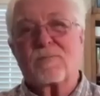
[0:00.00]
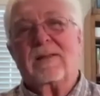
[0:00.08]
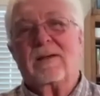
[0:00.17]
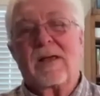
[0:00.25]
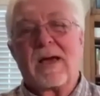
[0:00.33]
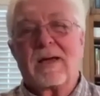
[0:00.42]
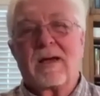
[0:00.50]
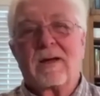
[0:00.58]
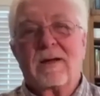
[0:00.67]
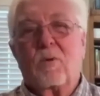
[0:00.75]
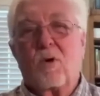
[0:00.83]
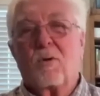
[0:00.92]
They're like a
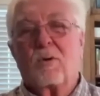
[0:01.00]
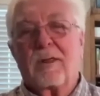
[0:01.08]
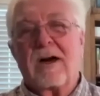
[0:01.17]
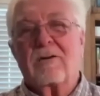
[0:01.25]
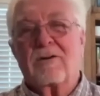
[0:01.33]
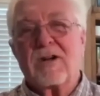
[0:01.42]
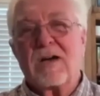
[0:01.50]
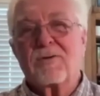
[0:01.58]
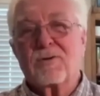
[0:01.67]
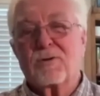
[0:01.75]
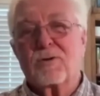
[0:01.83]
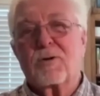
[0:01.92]
boar without
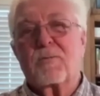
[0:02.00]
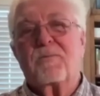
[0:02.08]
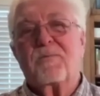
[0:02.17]
tusks.